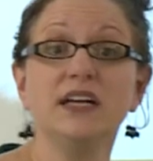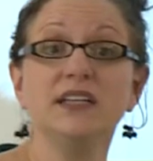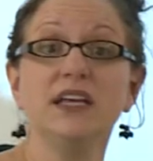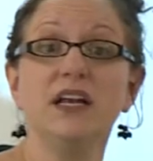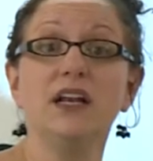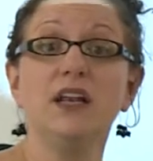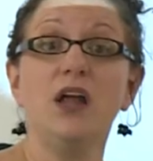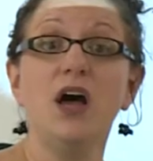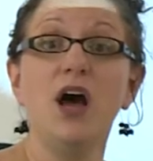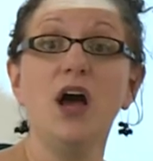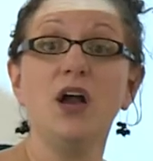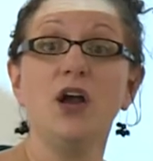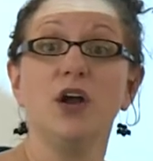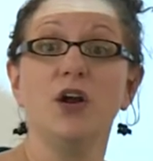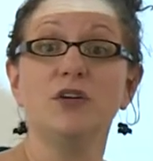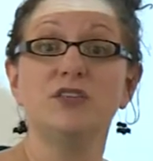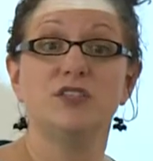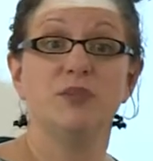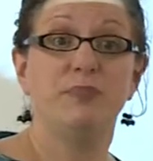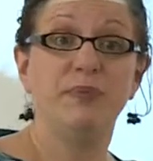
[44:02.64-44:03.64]
a little
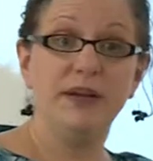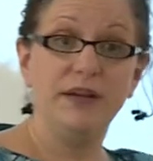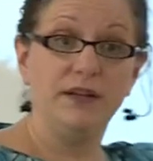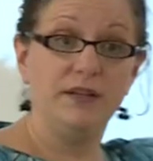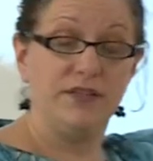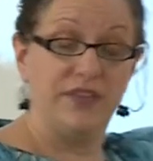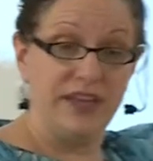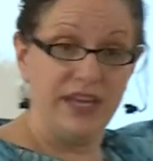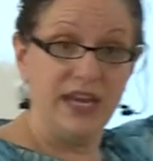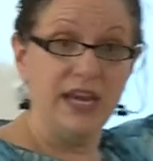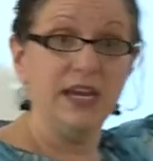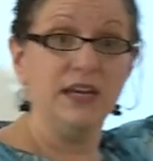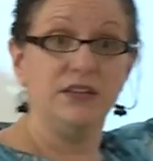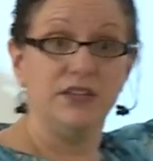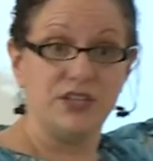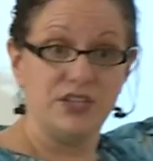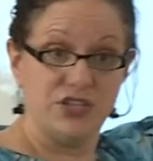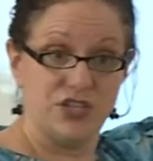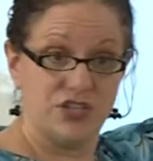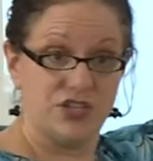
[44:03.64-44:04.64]
longer to build the
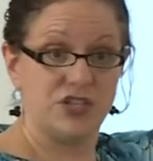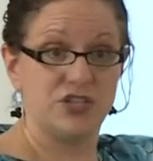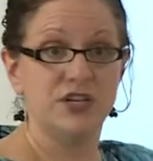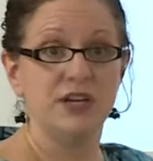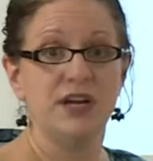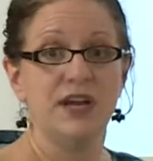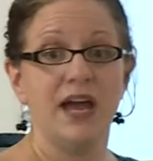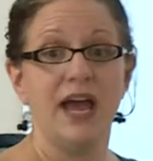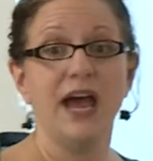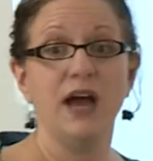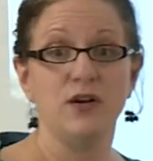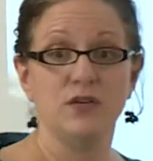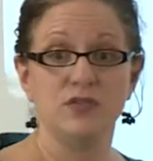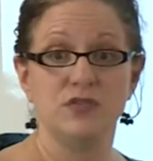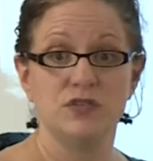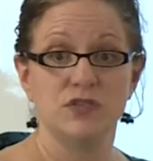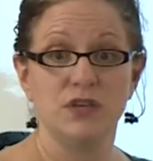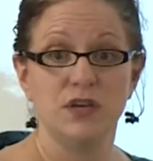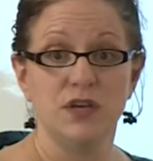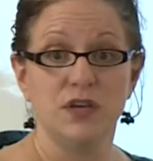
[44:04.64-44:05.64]
English
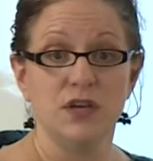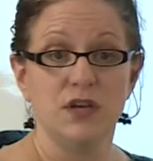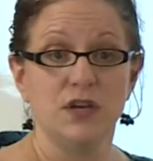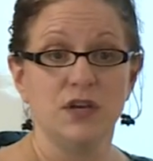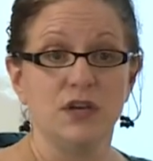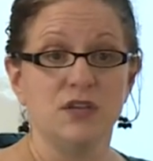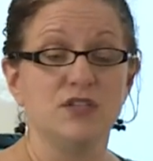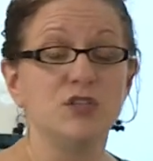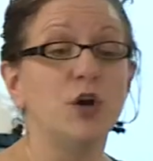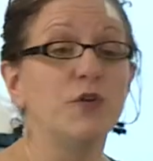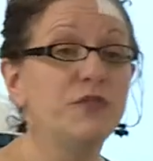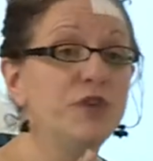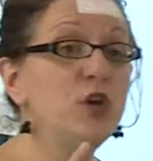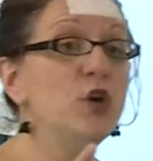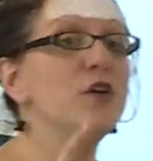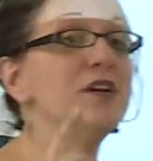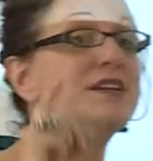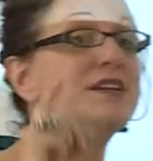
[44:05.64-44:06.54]
house. So if you're,